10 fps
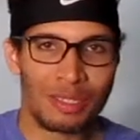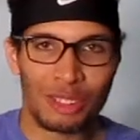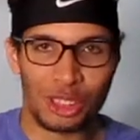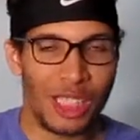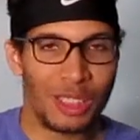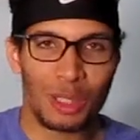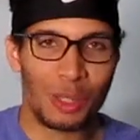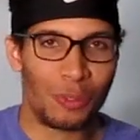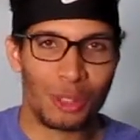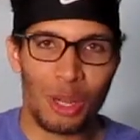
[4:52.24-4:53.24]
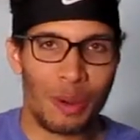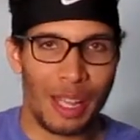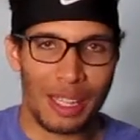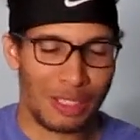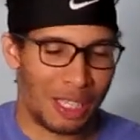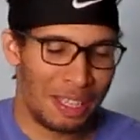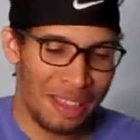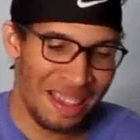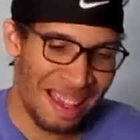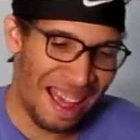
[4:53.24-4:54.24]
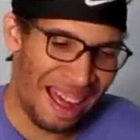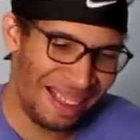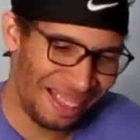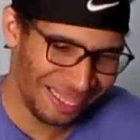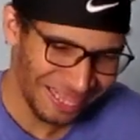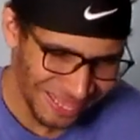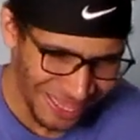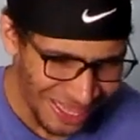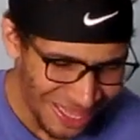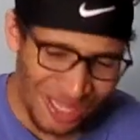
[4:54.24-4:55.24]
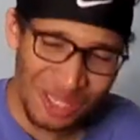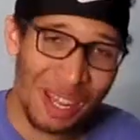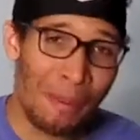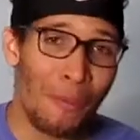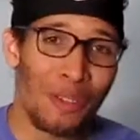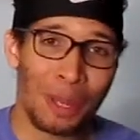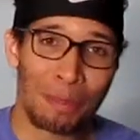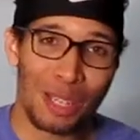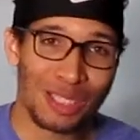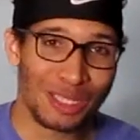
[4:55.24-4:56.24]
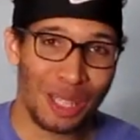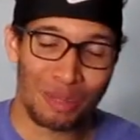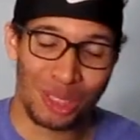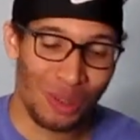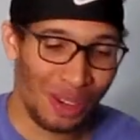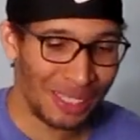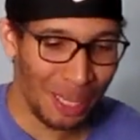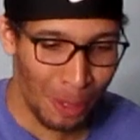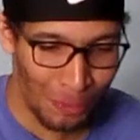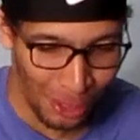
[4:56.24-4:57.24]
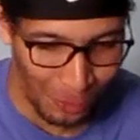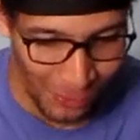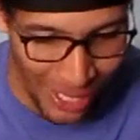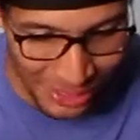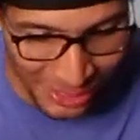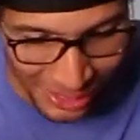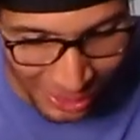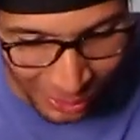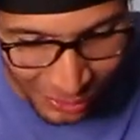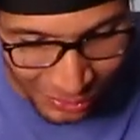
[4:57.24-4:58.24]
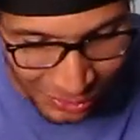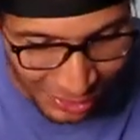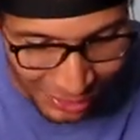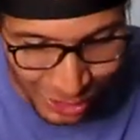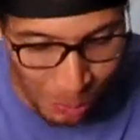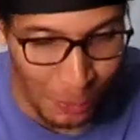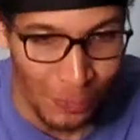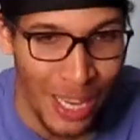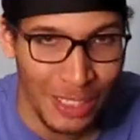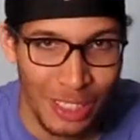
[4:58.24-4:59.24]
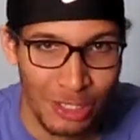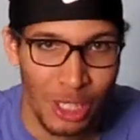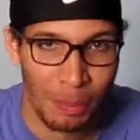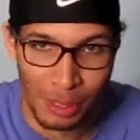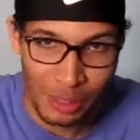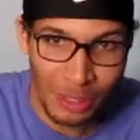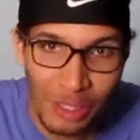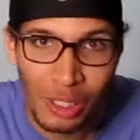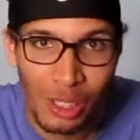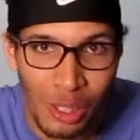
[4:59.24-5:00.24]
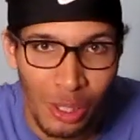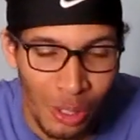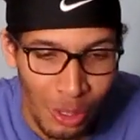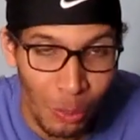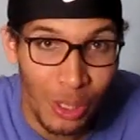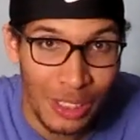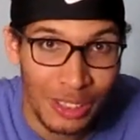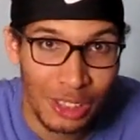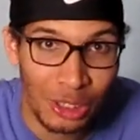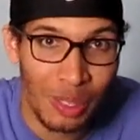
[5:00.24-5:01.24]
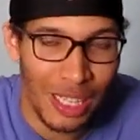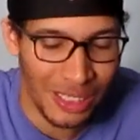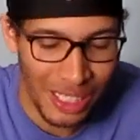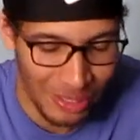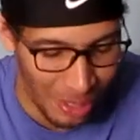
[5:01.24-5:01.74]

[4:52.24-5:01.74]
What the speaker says: She ain't looking for your ass. As soon as that motherfucking buster comes, she gonna hit that motherfucker fast as hell. It's gonna be faster than Jeopardy. What is get your ass out of?